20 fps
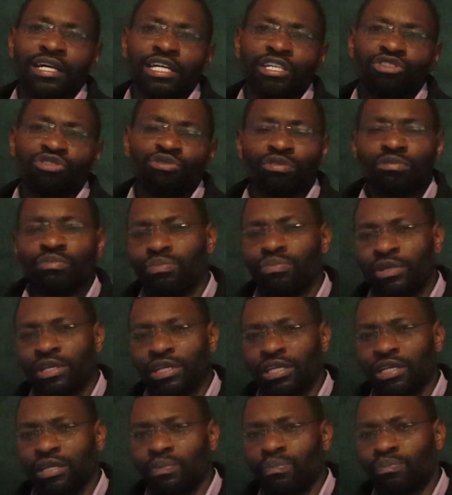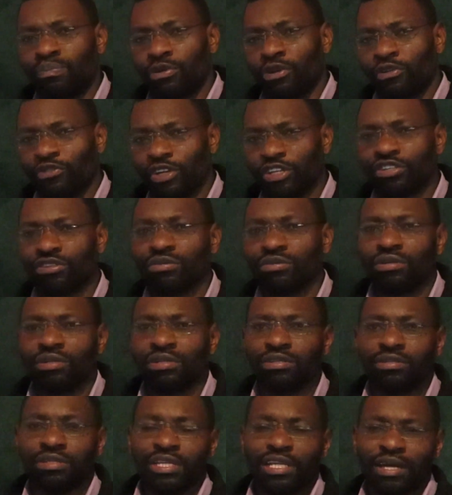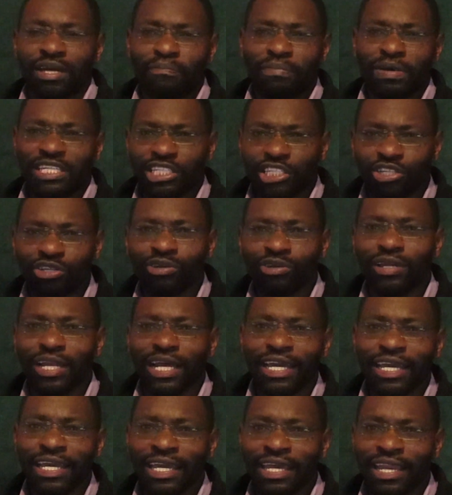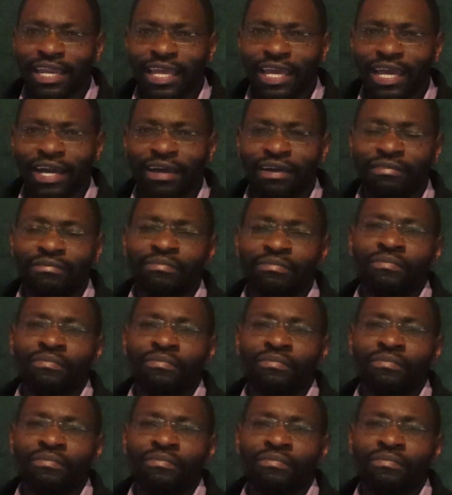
uh, should be professionals in a particular area.